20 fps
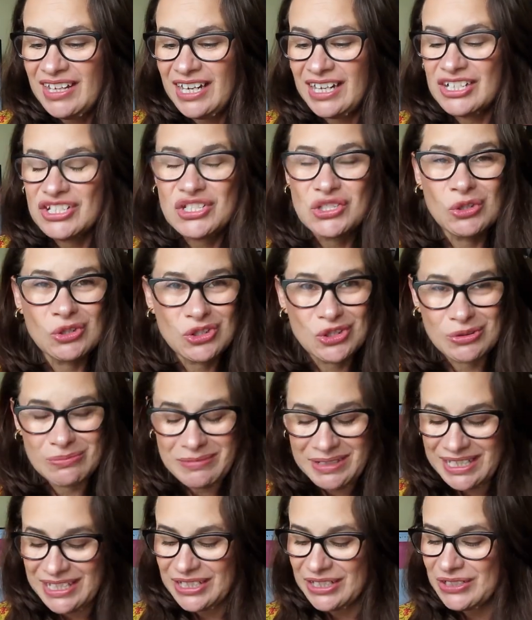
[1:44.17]
Uh, social
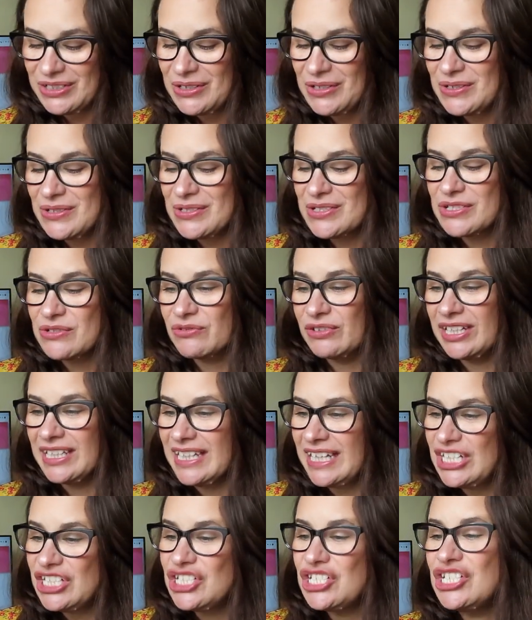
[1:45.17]
media goals,
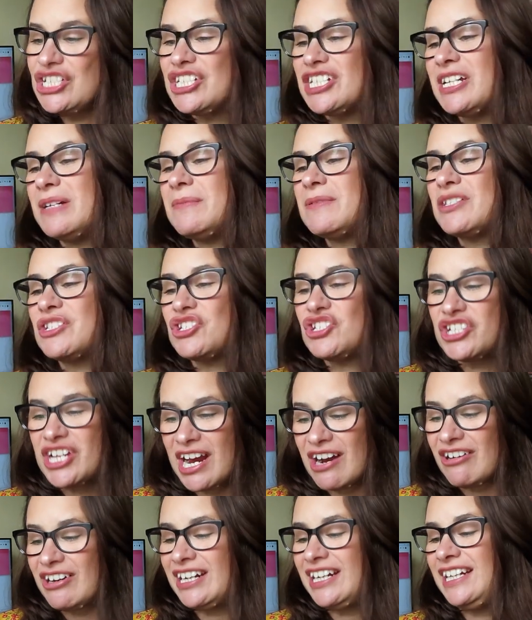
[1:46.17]
relationships,
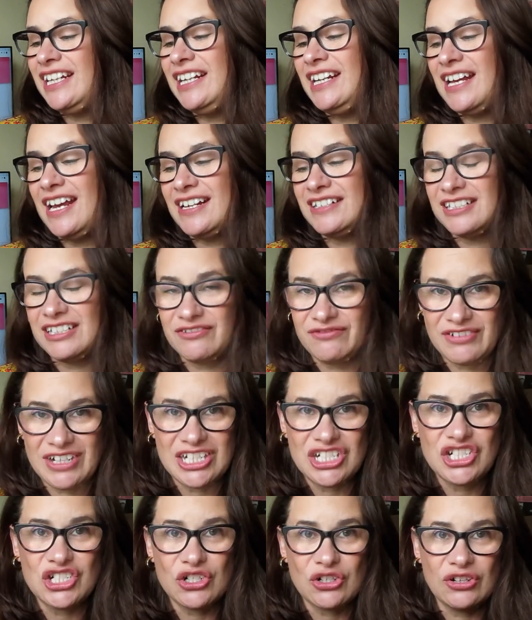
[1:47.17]
charity, and
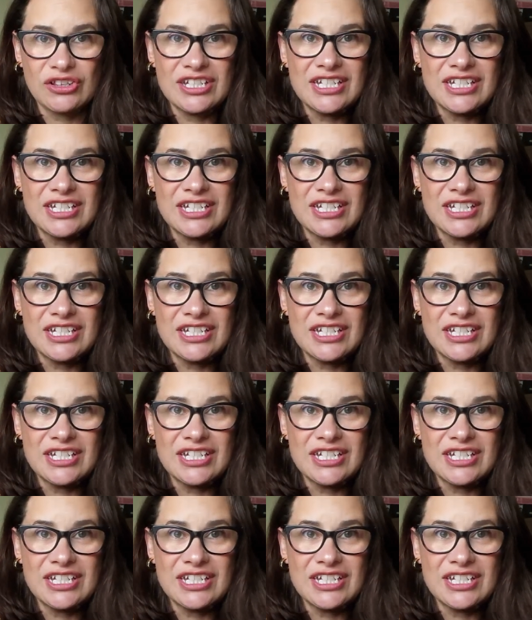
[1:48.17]
adventure.